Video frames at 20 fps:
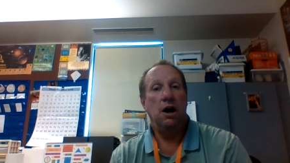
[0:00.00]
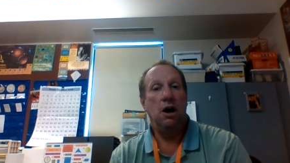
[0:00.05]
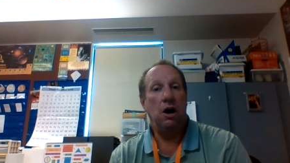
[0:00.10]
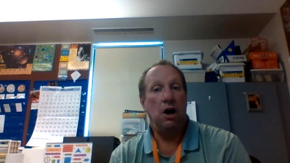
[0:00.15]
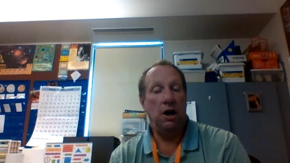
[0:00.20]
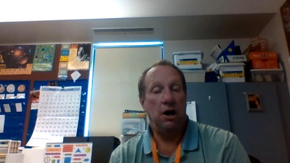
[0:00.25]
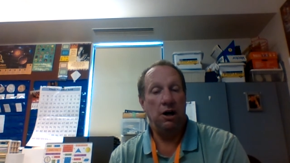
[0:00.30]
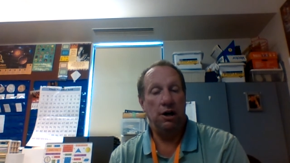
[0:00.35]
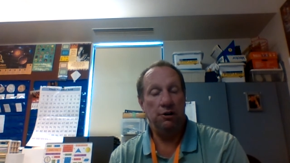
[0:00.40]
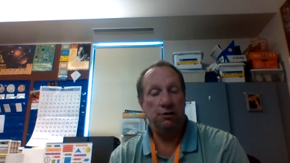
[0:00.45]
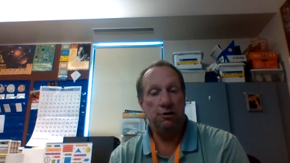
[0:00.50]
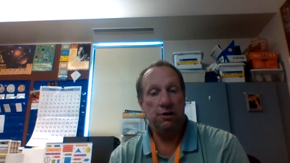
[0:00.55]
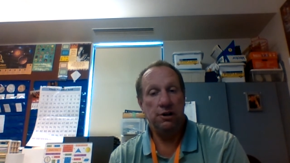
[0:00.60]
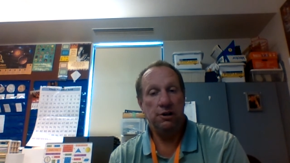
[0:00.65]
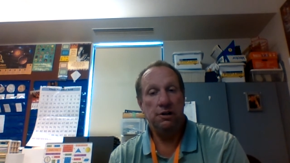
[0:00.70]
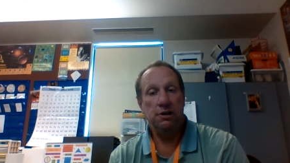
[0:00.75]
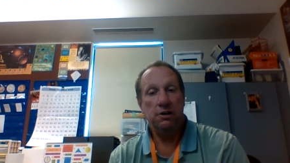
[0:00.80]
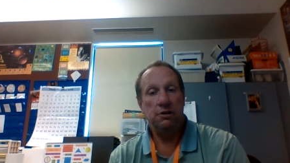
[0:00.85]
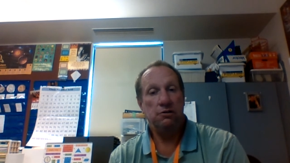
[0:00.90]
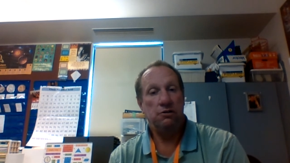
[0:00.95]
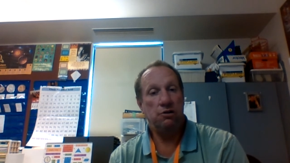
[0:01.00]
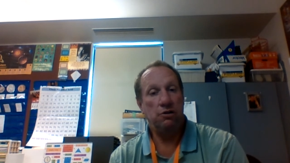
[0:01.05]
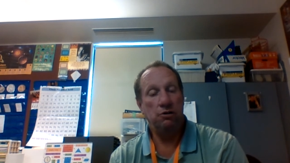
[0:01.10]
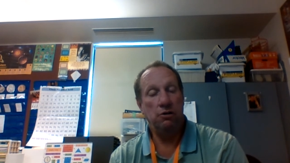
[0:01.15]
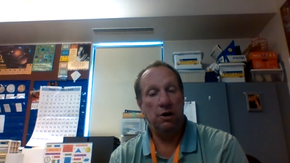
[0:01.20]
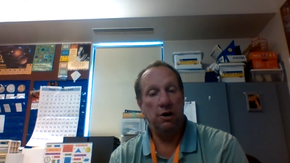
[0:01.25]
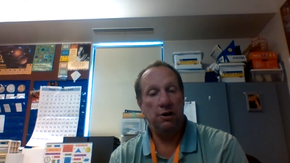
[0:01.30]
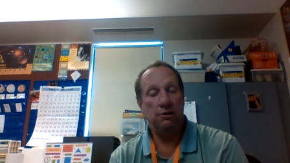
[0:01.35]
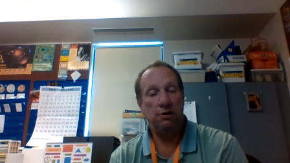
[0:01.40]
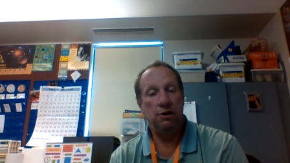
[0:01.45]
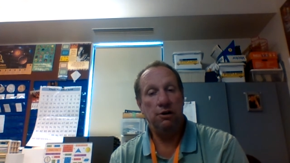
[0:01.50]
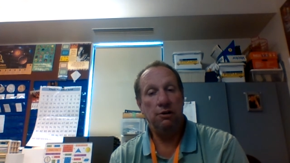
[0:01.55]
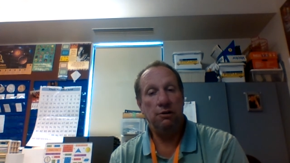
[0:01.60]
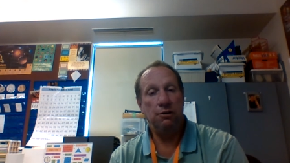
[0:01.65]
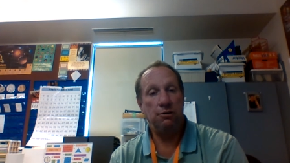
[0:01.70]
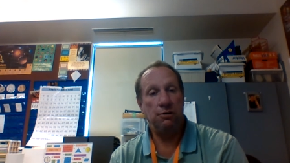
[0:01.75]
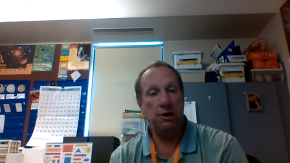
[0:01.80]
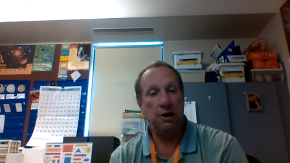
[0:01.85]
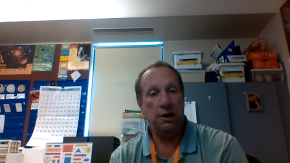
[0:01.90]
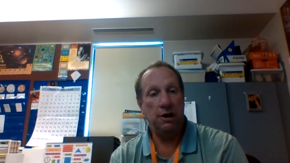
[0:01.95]
100, 200,
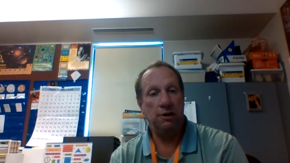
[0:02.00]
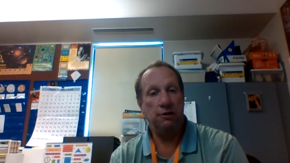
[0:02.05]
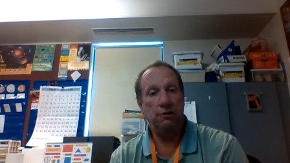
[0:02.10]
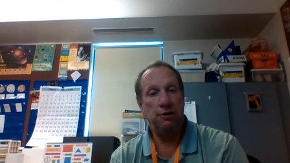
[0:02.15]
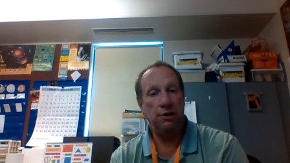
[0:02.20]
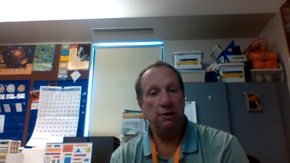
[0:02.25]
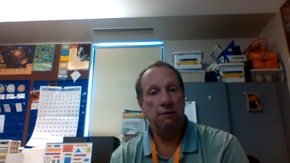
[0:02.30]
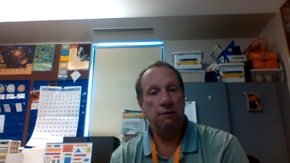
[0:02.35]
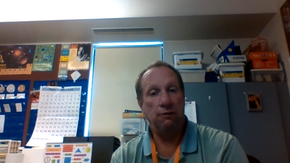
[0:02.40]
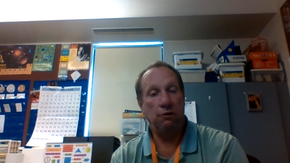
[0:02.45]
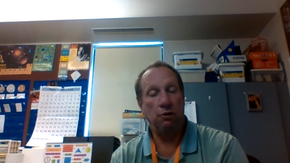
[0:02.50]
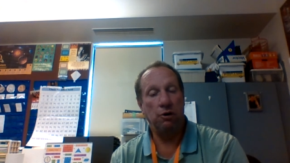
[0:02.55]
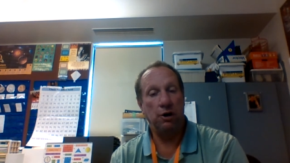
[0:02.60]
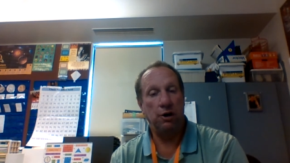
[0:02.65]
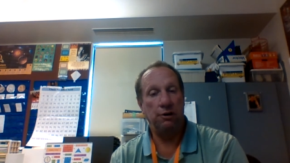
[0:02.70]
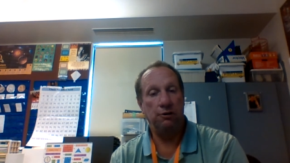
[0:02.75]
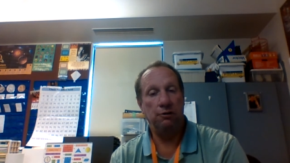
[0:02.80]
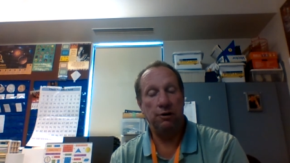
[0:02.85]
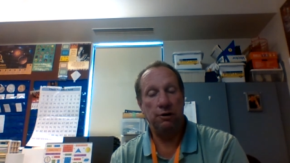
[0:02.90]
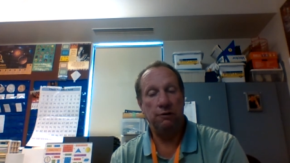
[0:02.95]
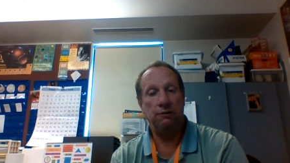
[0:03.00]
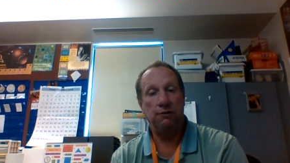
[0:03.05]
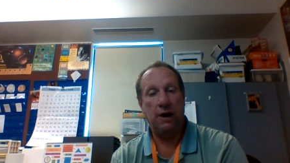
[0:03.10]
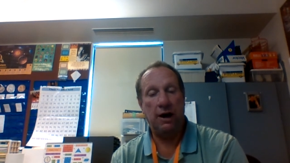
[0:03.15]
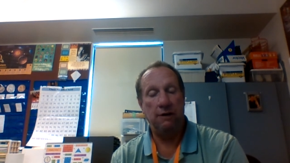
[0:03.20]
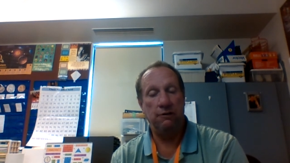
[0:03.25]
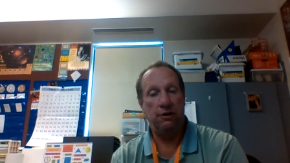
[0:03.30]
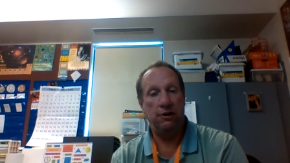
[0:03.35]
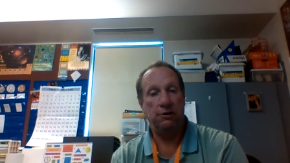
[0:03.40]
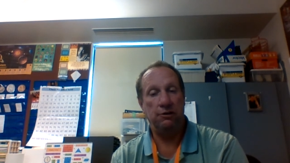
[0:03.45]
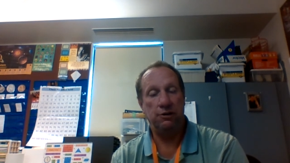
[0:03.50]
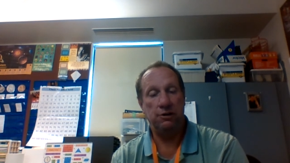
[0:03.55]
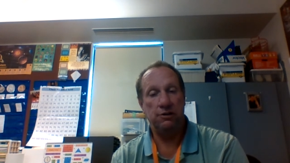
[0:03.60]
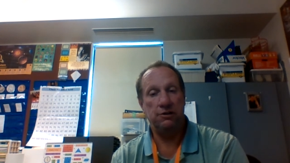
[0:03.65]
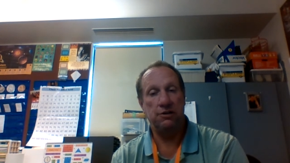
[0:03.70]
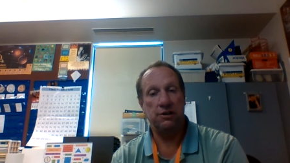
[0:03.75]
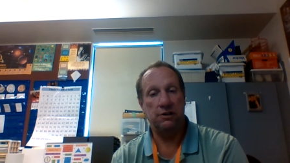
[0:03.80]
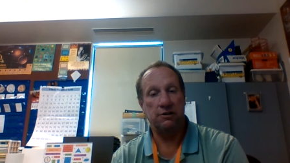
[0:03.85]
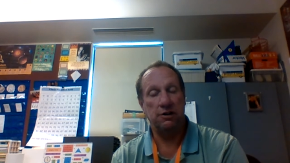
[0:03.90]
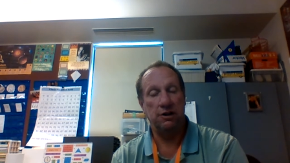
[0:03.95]
300, 400, 500,
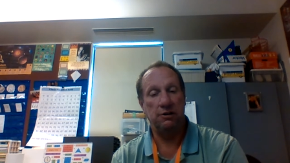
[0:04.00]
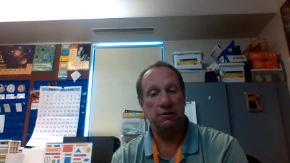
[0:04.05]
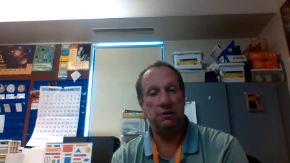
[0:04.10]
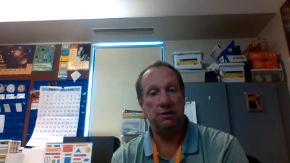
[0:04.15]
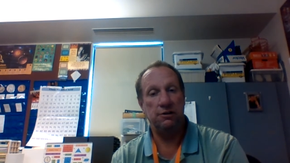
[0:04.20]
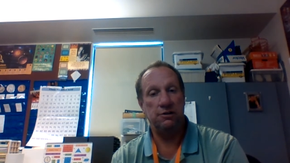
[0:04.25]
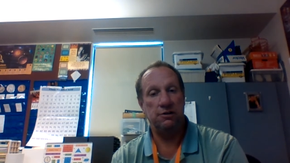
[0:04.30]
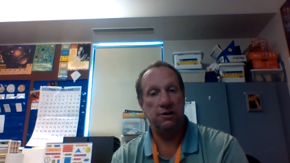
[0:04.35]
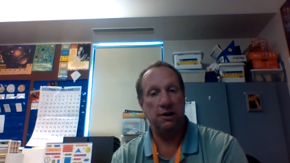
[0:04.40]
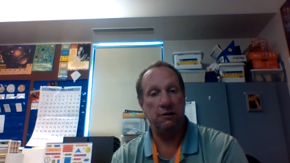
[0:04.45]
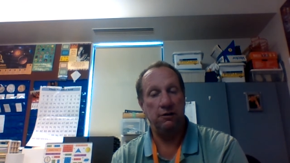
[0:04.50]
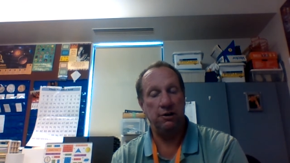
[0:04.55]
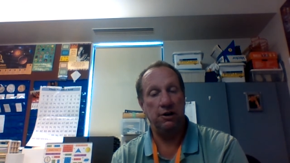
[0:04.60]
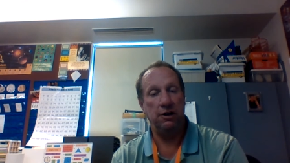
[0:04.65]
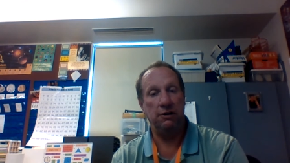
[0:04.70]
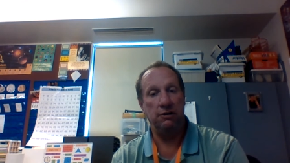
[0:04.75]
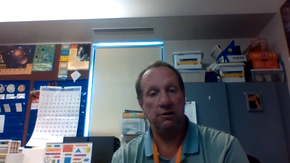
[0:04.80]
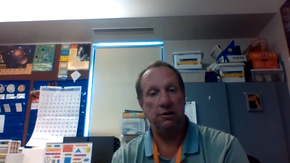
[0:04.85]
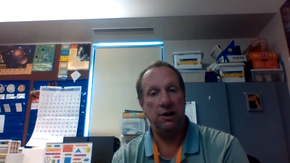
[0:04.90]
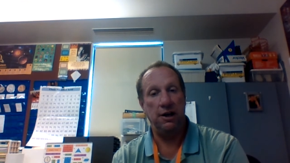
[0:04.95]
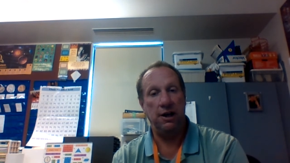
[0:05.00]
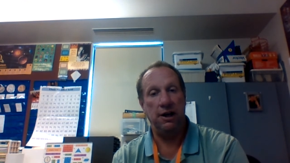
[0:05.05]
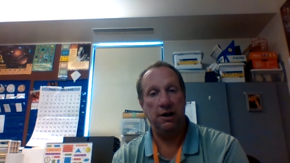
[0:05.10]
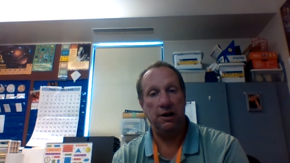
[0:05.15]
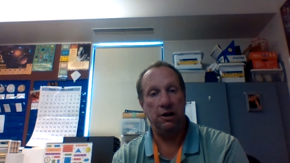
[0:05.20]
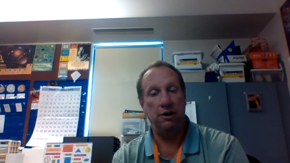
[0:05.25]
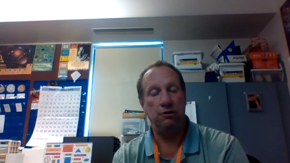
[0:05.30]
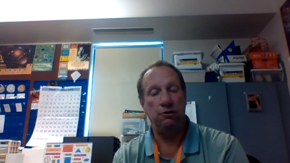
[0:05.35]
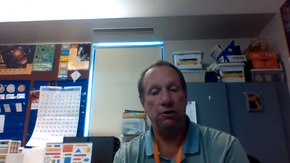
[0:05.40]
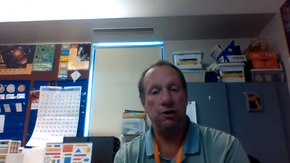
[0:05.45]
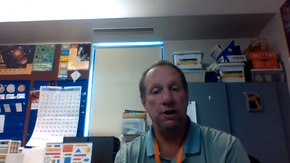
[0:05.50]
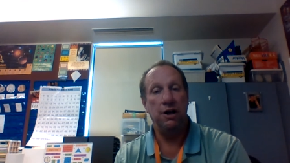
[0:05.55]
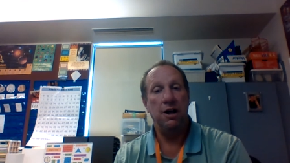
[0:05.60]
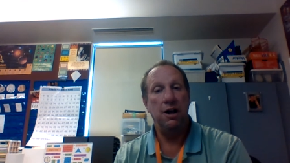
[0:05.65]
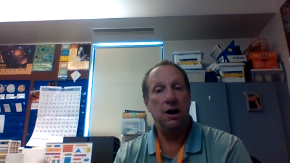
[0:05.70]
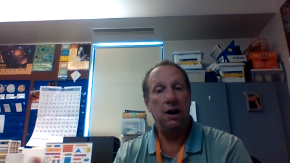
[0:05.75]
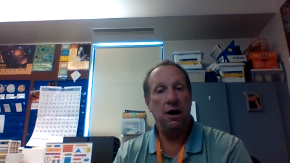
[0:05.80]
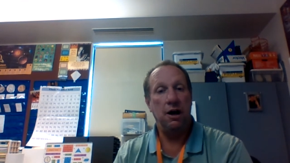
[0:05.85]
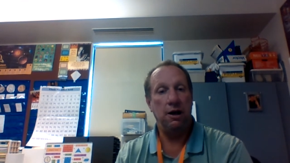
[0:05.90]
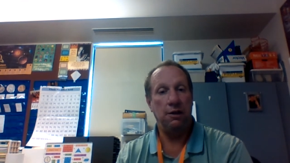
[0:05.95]
600, 700, 800,
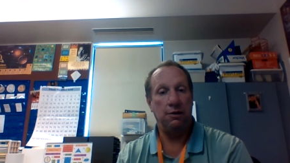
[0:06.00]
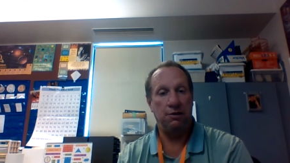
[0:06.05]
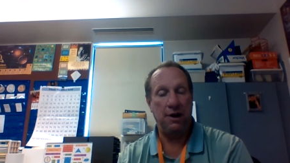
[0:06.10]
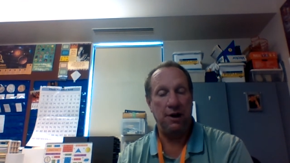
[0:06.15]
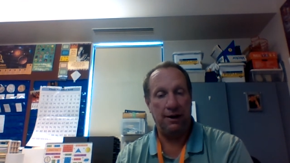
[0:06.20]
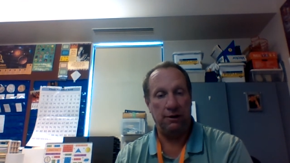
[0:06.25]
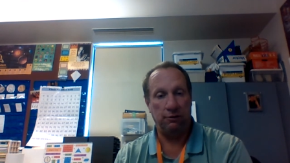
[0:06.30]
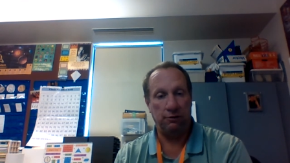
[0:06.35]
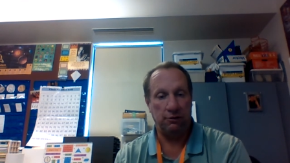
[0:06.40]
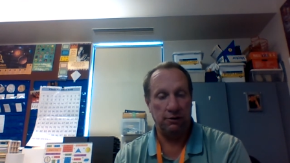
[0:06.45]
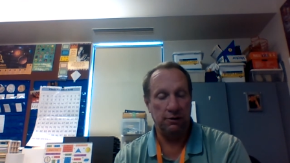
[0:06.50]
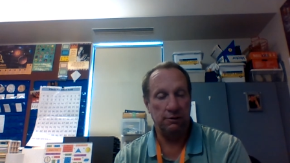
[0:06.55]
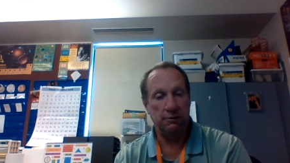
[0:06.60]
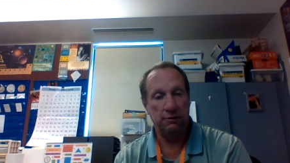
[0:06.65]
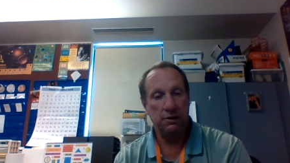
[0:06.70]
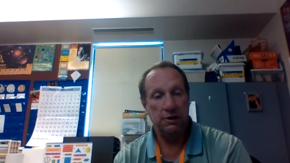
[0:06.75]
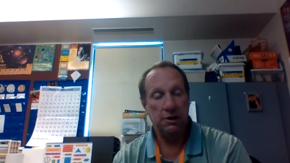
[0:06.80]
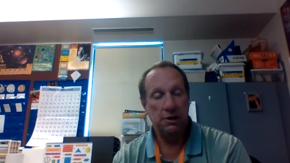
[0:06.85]
1,000.